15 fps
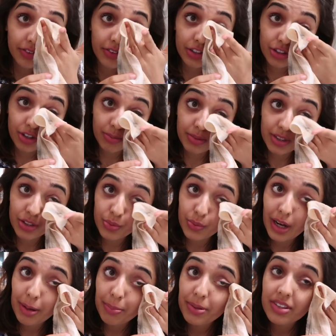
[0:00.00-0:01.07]
of a job this
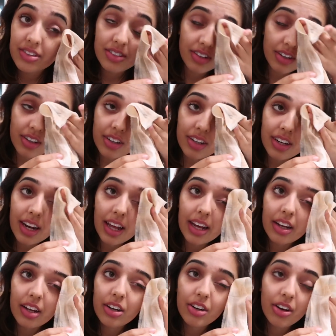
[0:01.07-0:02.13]
wipe has done.
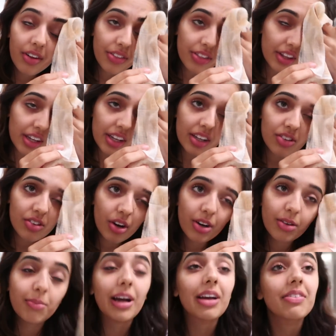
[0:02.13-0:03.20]
Like, nothing is
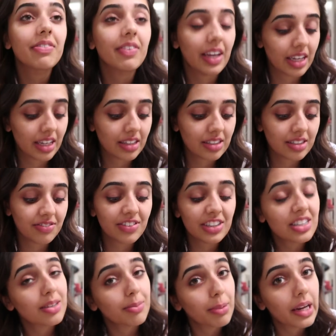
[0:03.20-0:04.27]
on my face
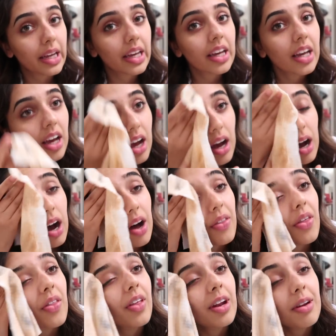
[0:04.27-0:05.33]
visibly
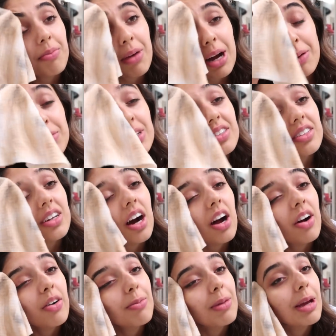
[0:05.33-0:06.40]
other than my
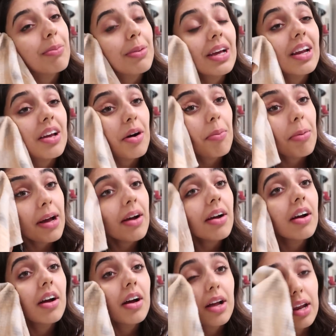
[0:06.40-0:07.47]
mascara, maybe a little bit.
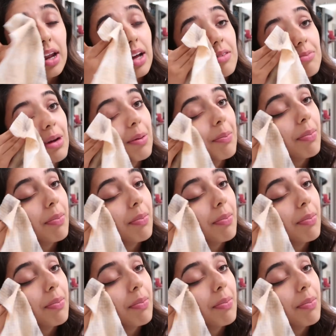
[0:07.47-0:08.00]
Like, my